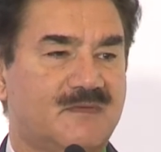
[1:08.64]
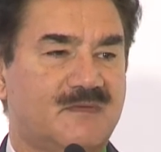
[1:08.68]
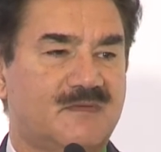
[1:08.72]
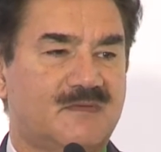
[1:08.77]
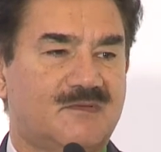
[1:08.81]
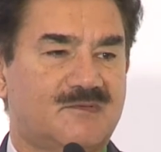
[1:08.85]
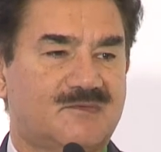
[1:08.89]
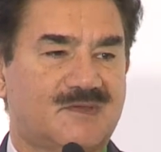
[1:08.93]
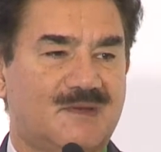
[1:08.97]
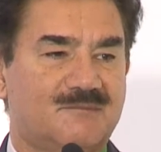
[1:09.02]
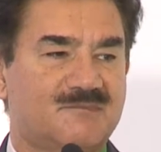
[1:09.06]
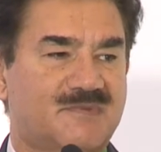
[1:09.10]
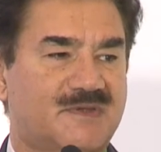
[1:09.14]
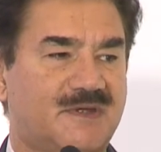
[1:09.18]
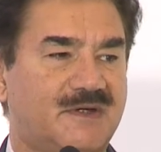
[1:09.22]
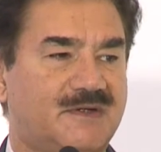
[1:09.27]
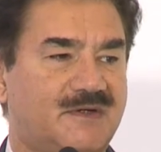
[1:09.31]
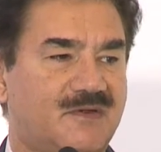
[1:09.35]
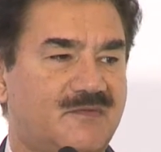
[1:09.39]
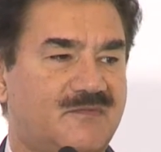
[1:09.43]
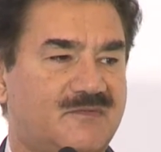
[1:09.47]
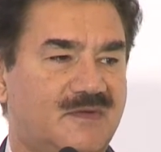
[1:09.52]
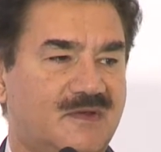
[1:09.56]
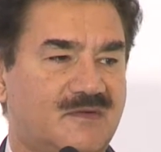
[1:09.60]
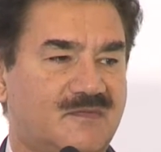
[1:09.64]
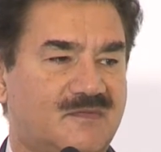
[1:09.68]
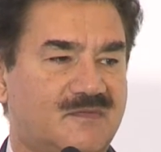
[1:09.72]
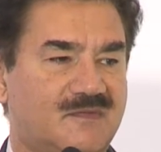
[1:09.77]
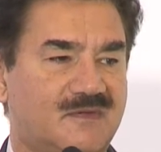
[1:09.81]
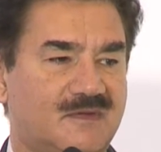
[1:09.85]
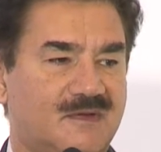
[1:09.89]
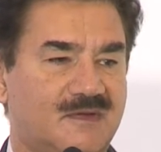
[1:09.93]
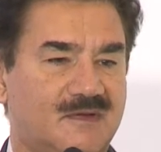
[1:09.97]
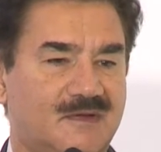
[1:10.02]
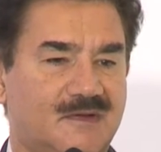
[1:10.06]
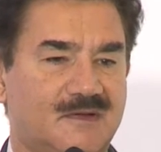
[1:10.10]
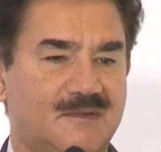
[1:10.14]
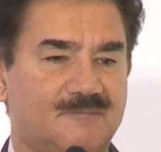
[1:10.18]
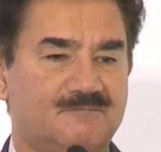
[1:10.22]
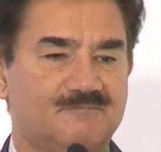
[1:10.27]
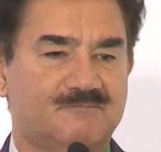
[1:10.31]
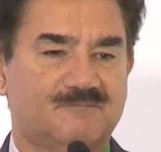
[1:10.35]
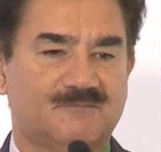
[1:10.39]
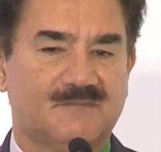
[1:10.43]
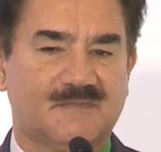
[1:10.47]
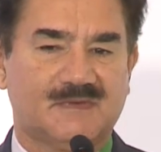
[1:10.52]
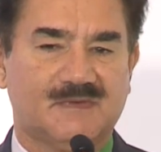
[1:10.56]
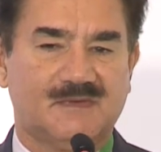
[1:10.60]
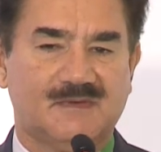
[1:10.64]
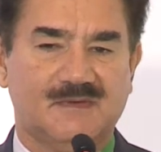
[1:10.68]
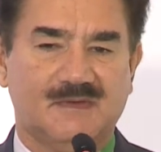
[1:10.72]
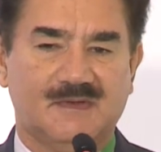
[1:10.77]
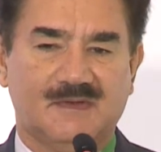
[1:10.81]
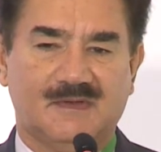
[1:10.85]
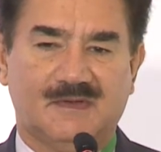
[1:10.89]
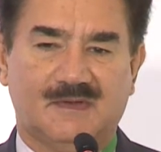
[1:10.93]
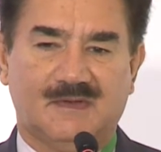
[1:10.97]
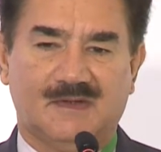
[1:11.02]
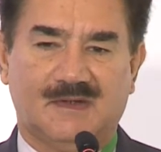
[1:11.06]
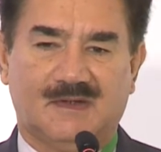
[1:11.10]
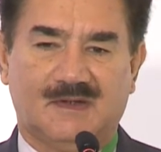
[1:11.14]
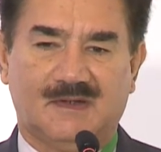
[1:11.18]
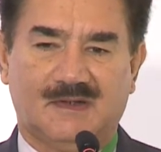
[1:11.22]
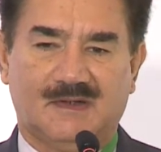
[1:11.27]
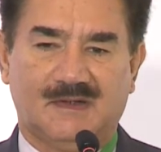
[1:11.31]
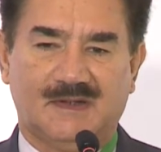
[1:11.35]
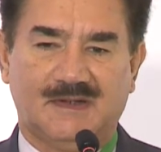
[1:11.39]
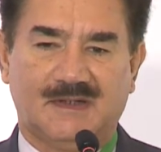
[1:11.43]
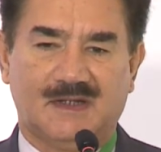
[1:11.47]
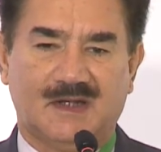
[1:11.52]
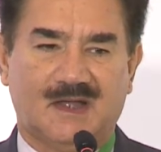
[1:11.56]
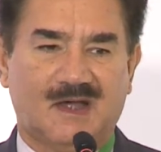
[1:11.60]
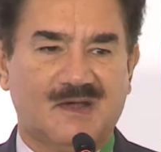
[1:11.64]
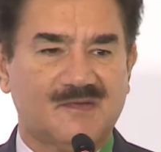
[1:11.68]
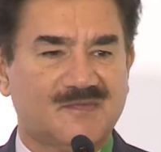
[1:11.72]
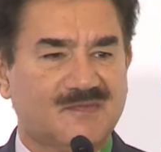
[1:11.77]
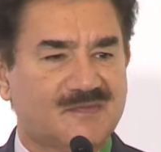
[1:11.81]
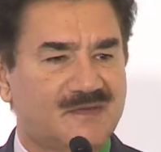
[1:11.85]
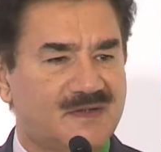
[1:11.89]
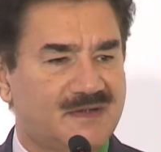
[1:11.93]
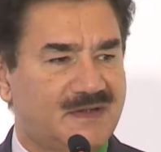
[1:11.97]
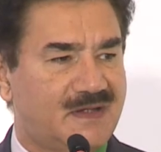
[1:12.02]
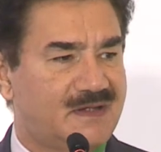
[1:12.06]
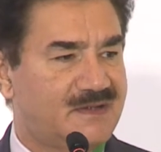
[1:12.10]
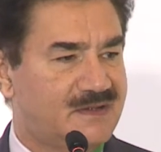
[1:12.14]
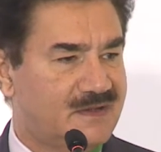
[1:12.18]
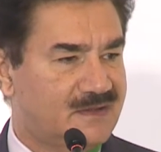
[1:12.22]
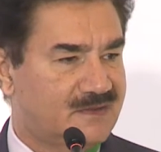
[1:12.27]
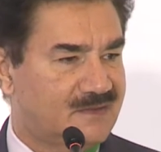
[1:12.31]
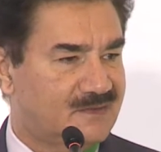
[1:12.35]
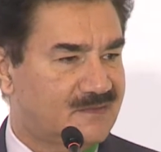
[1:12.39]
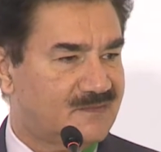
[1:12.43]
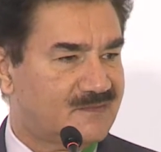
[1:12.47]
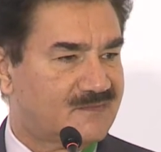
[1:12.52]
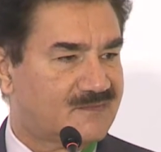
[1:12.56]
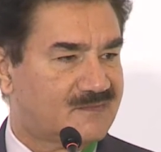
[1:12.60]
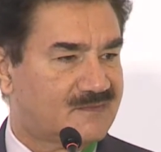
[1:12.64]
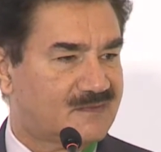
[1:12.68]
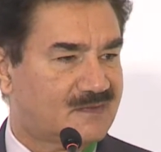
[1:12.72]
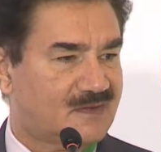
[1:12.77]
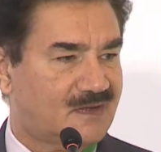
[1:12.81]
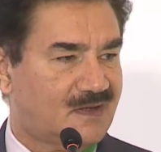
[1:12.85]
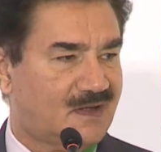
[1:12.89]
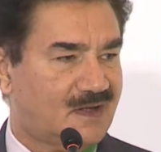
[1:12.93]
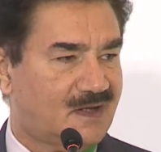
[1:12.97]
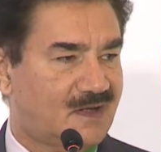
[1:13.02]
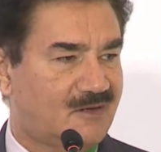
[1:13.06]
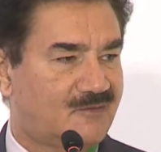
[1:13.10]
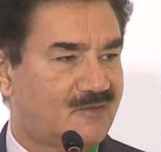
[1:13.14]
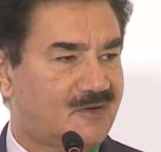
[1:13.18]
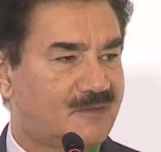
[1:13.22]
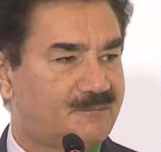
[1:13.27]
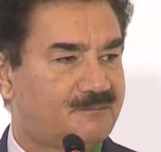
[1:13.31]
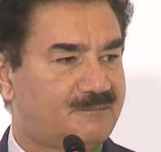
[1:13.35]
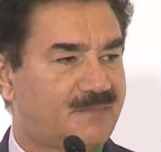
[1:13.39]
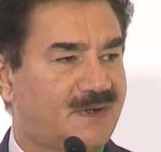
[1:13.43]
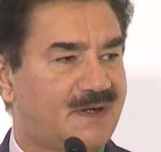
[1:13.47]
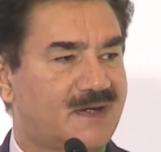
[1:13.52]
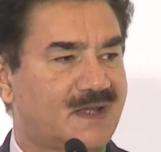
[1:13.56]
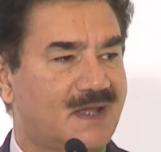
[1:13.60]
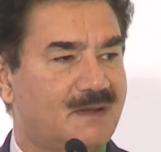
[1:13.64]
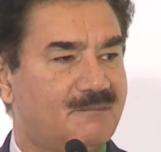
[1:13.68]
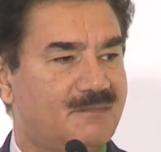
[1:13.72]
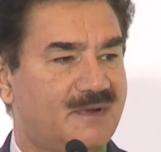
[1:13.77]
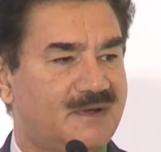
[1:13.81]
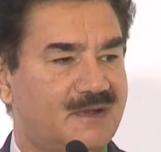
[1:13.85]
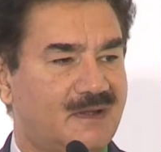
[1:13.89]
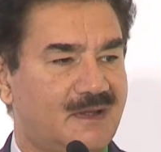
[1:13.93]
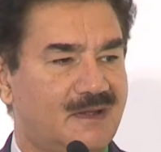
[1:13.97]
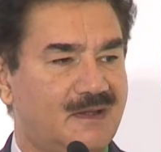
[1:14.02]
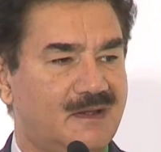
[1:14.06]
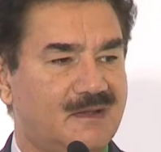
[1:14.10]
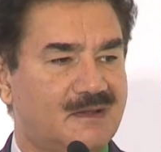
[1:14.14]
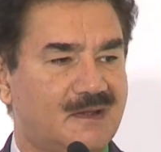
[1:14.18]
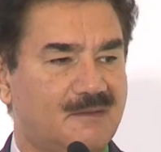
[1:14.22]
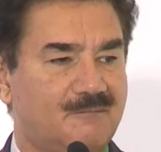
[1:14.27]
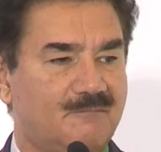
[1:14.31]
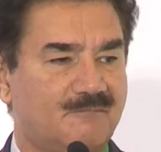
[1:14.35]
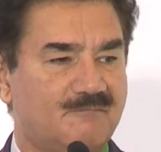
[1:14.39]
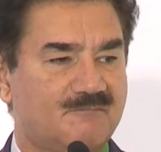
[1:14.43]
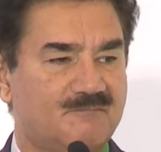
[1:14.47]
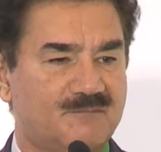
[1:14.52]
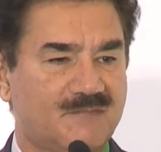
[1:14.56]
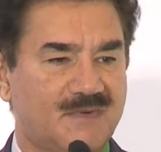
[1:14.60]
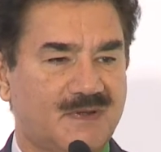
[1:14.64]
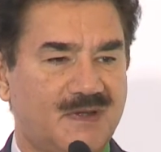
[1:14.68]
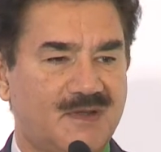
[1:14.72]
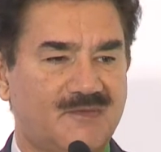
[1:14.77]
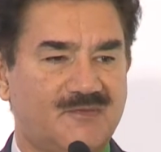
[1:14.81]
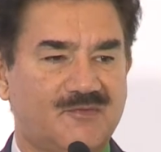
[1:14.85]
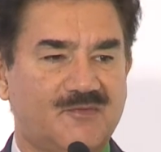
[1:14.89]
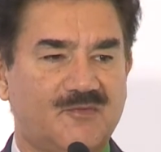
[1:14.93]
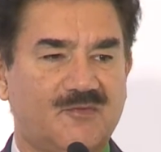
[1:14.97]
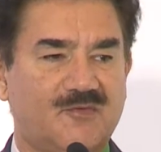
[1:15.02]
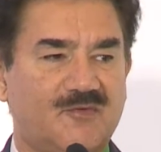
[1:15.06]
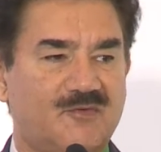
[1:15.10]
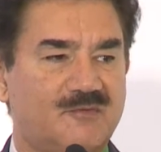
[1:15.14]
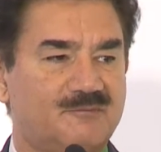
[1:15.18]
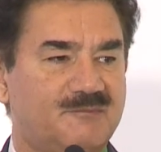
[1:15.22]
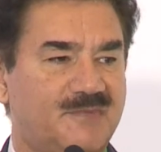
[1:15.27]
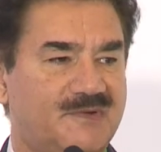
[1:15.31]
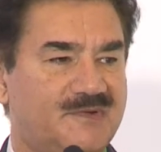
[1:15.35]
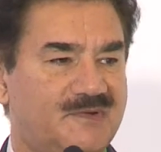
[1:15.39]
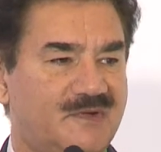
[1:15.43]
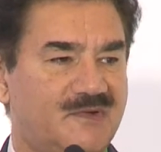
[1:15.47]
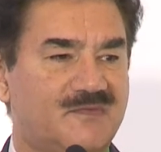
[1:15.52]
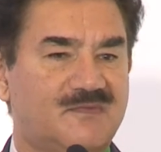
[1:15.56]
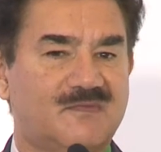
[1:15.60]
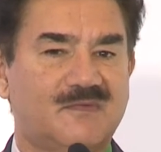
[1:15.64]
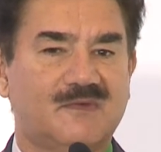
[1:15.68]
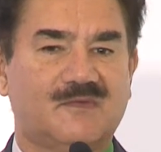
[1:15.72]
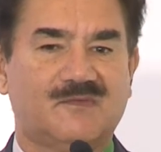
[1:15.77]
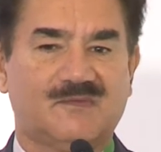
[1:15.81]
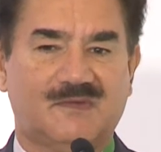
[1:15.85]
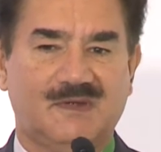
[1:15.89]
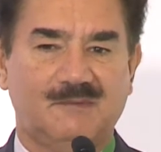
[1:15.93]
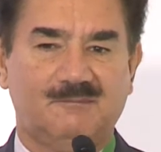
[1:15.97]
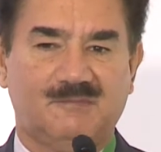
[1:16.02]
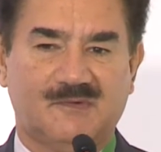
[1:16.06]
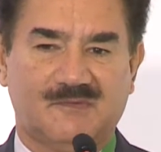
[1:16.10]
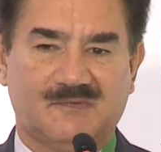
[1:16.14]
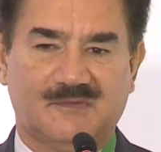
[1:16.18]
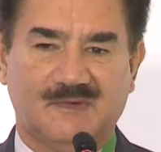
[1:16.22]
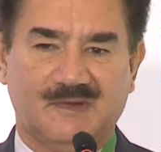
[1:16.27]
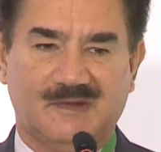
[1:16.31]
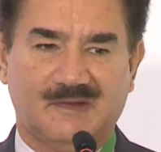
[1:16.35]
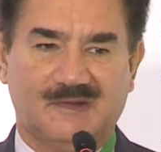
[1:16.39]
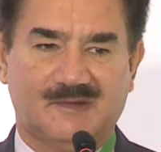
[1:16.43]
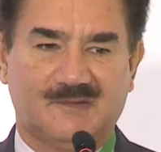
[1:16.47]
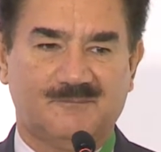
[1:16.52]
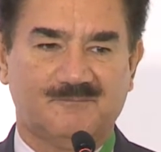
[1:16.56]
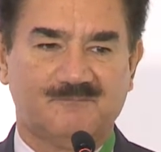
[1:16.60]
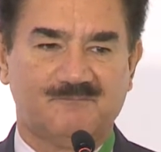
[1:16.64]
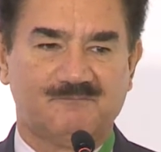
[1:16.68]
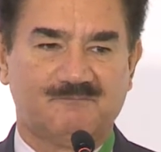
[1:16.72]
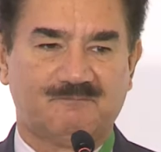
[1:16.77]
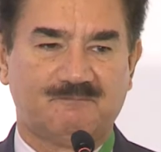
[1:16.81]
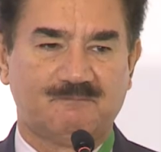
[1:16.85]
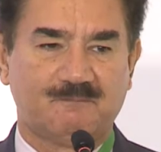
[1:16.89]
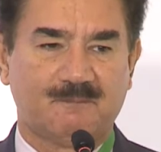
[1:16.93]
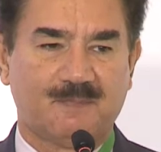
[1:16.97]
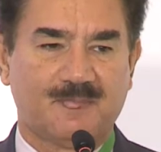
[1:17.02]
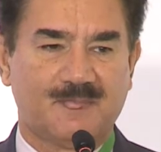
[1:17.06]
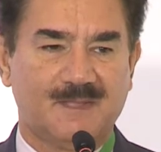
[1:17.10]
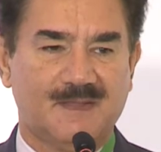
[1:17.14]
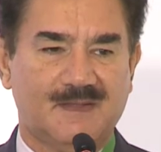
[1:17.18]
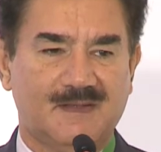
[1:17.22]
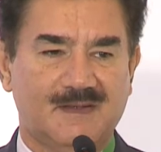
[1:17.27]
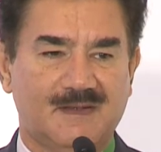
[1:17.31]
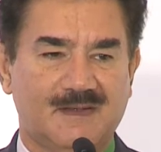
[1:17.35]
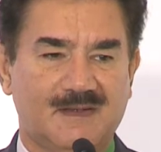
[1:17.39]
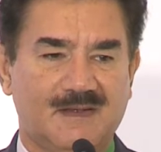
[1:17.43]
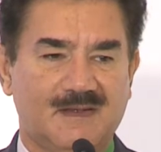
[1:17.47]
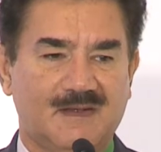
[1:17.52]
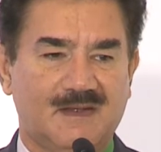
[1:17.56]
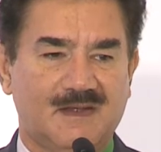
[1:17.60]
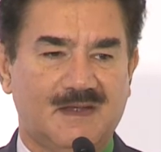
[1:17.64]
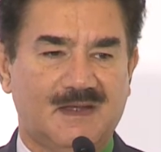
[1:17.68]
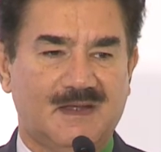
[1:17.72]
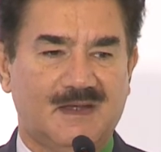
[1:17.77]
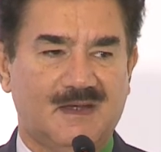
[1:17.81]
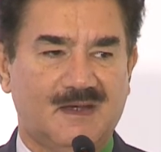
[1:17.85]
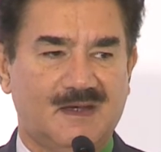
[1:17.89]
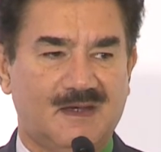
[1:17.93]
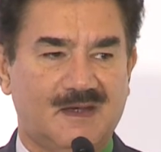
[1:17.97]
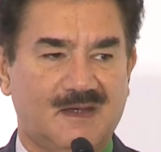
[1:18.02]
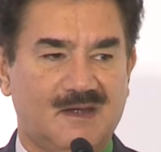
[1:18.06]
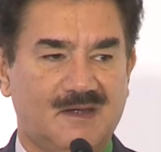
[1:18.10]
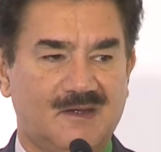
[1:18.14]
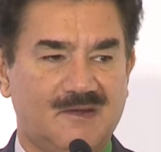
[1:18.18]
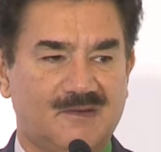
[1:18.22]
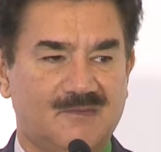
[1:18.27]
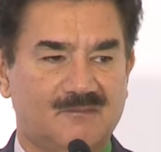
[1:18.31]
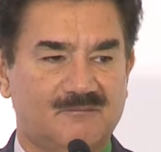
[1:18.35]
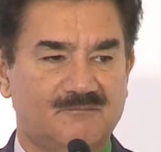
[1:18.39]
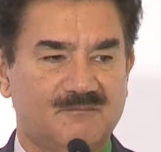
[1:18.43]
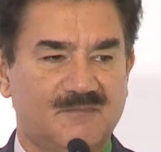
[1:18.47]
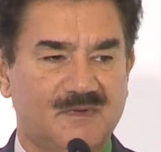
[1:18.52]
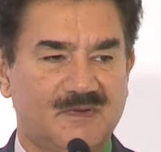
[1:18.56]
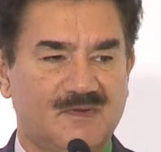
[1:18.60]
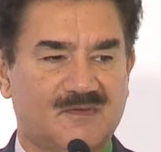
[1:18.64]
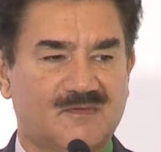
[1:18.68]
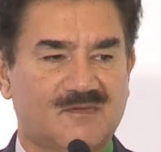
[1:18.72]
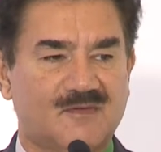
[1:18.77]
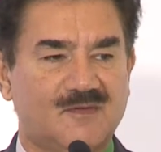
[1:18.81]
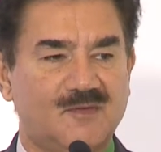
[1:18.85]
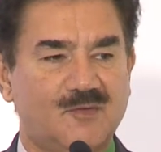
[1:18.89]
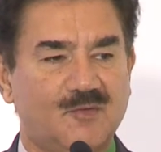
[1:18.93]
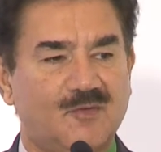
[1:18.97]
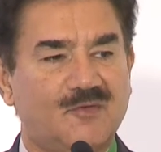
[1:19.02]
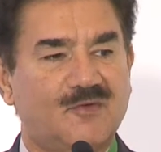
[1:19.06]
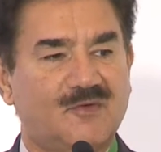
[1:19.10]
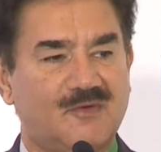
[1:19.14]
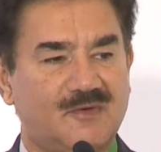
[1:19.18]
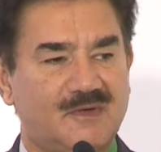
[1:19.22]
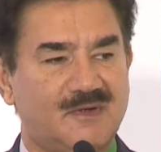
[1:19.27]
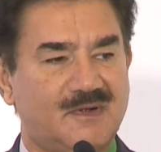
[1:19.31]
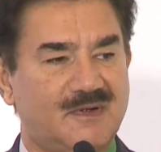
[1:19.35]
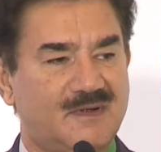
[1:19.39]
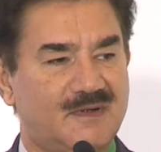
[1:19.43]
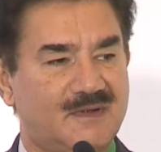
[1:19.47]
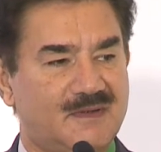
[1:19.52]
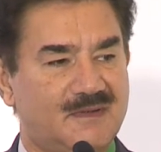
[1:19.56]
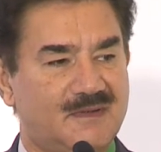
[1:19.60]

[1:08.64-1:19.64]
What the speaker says: some statistics. In the last 30 years, our per capita income has grown by just 60%. And it's lower